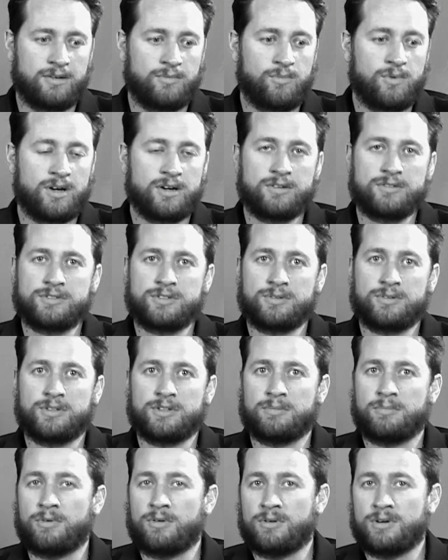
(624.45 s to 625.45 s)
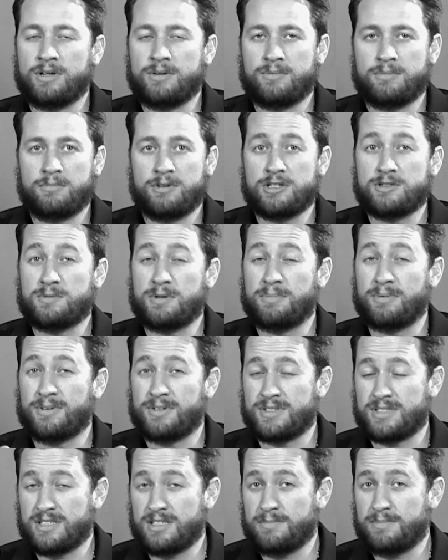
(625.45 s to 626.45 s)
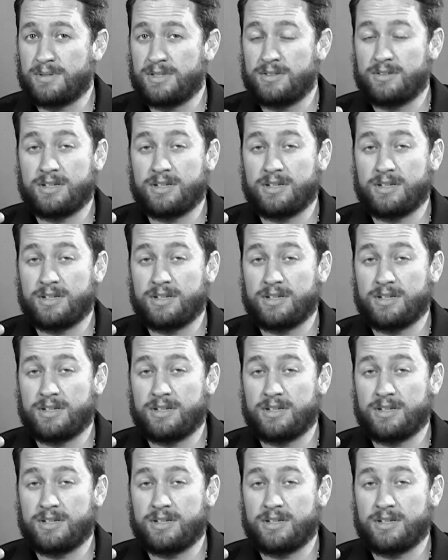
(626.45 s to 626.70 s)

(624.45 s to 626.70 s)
1 or 2 in the morning when most people are sleeping.